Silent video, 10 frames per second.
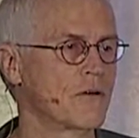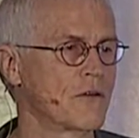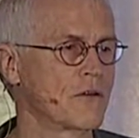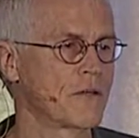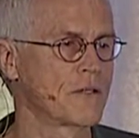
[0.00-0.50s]

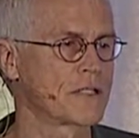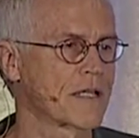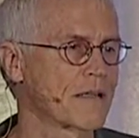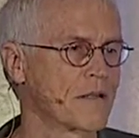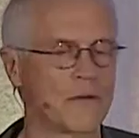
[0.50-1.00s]
you, it's a,
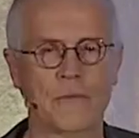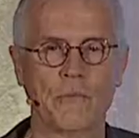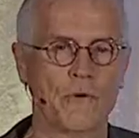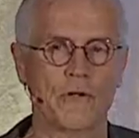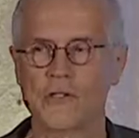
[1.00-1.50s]
you know,
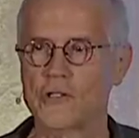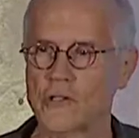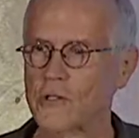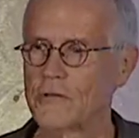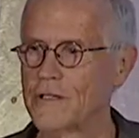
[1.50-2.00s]
poor
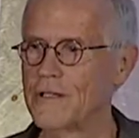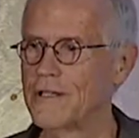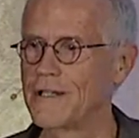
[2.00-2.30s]
children."